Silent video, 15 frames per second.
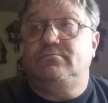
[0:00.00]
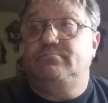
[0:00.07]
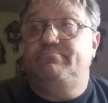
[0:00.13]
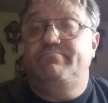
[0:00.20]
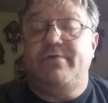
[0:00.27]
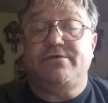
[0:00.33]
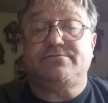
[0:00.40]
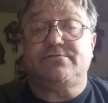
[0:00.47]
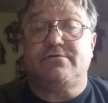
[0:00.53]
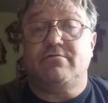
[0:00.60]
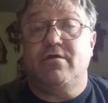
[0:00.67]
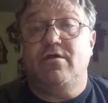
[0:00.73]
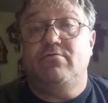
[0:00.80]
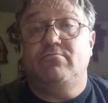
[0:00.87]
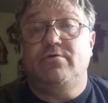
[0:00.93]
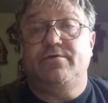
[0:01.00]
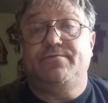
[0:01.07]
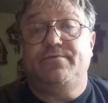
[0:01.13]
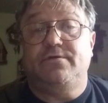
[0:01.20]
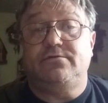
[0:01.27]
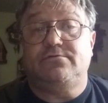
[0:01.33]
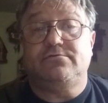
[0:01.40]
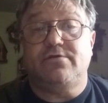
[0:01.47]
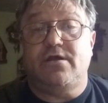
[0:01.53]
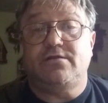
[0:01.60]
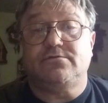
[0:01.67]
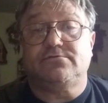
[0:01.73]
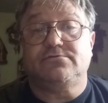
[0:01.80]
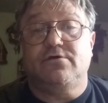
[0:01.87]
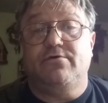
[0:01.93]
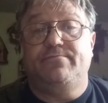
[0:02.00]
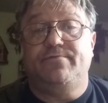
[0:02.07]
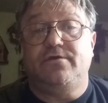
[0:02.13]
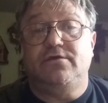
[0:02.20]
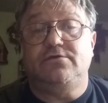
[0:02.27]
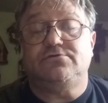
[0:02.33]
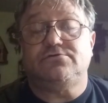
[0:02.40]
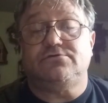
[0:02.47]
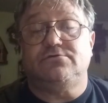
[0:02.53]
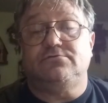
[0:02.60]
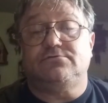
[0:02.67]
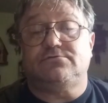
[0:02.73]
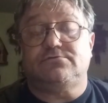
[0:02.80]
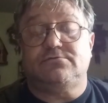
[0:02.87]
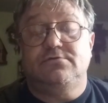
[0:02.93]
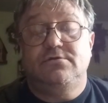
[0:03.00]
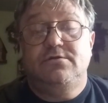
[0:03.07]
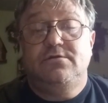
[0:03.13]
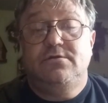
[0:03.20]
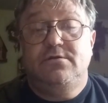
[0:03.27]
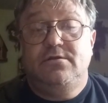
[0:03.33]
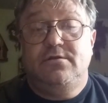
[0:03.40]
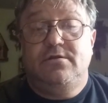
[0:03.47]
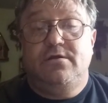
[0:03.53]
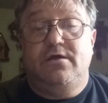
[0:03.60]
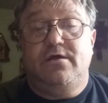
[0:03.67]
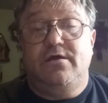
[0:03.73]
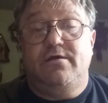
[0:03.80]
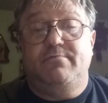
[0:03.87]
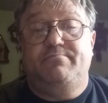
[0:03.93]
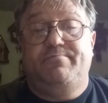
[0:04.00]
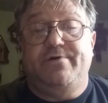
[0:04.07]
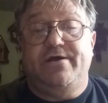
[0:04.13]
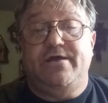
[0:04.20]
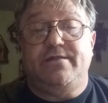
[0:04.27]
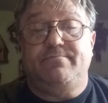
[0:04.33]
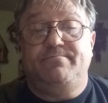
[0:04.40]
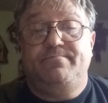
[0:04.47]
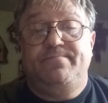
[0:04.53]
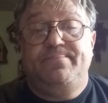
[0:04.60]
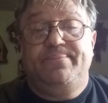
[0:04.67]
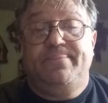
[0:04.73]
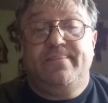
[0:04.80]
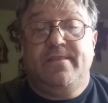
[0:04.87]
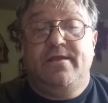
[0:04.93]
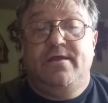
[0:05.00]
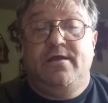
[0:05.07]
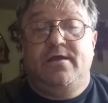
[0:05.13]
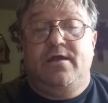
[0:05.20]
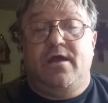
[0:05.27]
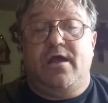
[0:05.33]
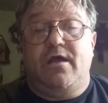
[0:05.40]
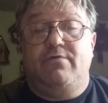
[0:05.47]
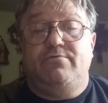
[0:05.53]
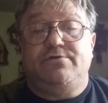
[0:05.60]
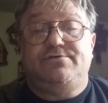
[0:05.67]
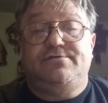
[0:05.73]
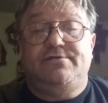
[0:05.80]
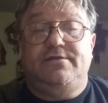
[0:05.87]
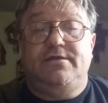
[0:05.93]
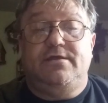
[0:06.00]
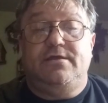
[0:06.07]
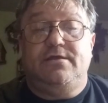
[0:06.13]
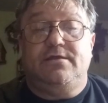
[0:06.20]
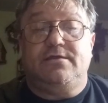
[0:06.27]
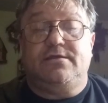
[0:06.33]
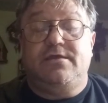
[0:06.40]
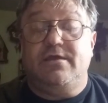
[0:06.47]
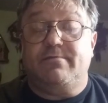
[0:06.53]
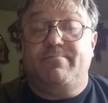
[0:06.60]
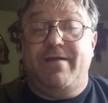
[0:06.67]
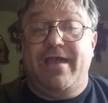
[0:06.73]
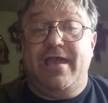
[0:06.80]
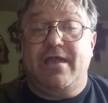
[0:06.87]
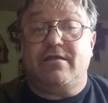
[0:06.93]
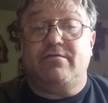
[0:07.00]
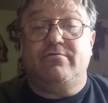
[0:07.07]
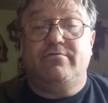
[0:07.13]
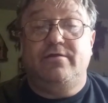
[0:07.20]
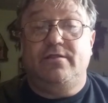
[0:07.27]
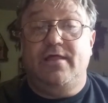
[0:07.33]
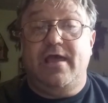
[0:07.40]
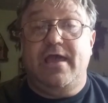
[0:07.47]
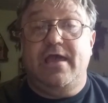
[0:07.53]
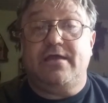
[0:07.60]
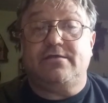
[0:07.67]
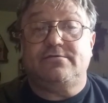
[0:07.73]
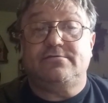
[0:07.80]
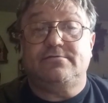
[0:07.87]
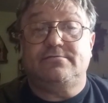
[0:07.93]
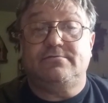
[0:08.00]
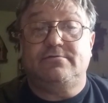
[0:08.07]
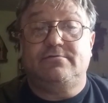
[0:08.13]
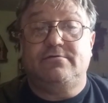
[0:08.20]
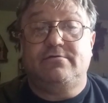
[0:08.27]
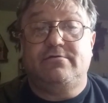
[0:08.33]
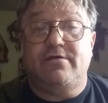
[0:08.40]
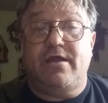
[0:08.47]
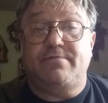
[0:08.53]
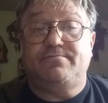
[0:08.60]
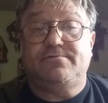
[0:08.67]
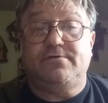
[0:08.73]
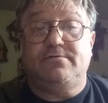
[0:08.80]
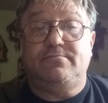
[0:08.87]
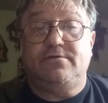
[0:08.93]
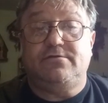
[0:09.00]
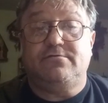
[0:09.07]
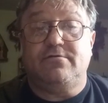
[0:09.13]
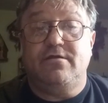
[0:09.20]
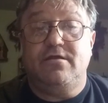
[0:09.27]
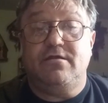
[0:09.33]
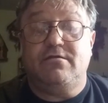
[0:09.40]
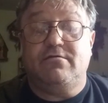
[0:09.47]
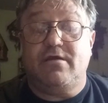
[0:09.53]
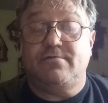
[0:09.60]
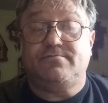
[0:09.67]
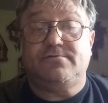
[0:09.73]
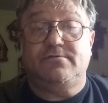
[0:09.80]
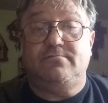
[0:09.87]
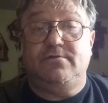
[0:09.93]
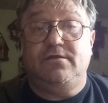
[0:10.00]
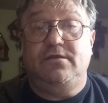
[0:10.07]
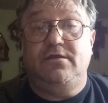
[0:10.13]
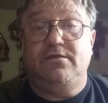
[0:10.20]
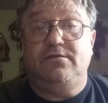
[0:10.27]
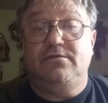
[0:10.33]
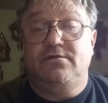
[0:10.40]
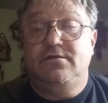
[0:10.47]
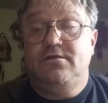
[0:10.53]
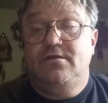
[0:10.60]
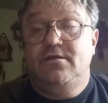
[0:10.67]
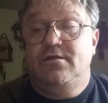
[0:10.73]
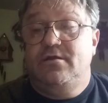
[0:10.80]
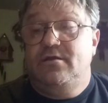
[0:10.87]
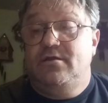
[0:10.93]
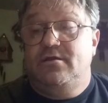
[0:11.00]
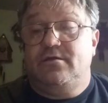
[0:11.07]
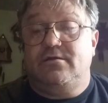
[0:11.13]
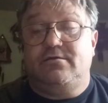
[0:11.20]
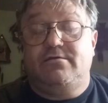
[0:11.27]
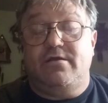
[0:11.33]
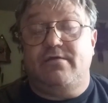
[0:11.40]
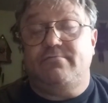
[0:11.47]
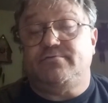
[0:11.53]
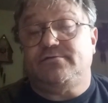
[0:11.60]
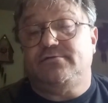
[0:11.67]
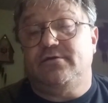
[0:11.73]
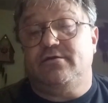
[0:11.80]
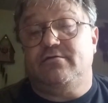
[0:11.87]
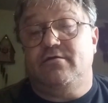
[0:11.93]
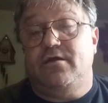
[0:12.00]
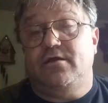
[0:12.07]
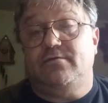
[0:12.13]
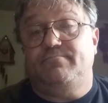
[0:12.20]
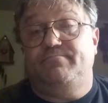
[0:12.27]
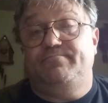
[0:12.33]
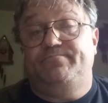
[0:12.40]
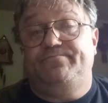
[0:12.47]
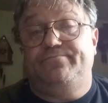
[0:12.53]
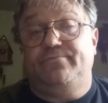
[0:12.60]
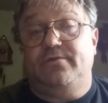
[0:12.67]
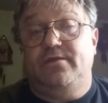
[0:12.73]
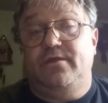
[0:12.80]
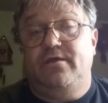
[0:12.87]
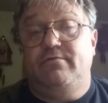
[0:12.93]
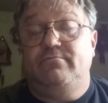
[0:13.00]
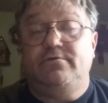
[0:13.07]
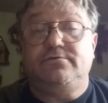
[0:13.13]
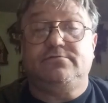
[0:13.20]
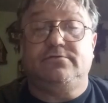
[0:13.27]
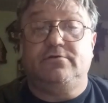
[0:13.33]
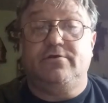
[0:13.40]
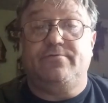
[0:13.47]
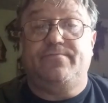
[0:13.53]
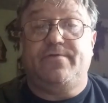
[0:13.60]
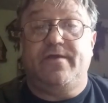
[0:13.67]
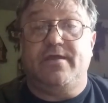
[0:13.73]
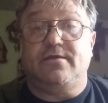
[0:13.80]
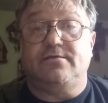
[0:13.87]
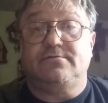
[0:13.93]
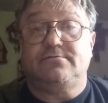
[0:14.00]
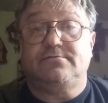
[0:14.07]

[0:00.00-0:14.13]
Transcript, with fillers: messing around with it and try to solve the issues. Uh, but I want you to kick back, relax, grab something to drink, grab something to eat, grab a cigarette, and let's learn things.